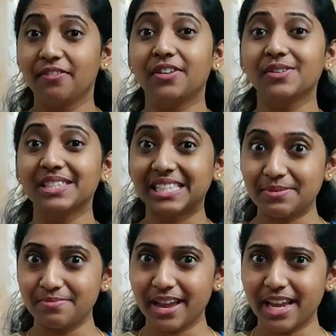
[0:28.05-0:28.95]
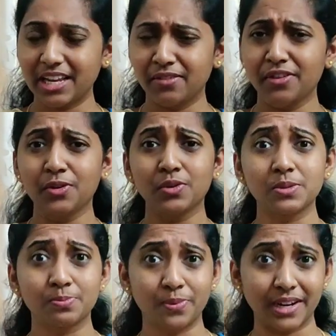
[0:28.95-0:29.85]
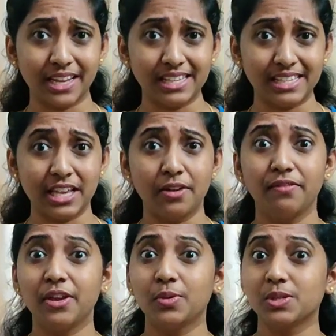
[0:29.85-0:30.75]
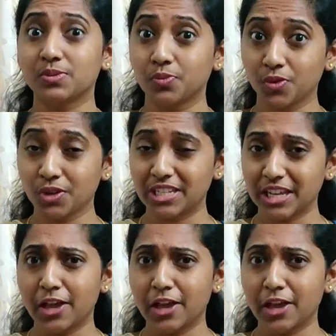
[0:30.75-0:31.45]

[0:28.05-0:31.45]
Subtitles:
we use cement, we use bricks, we use wood,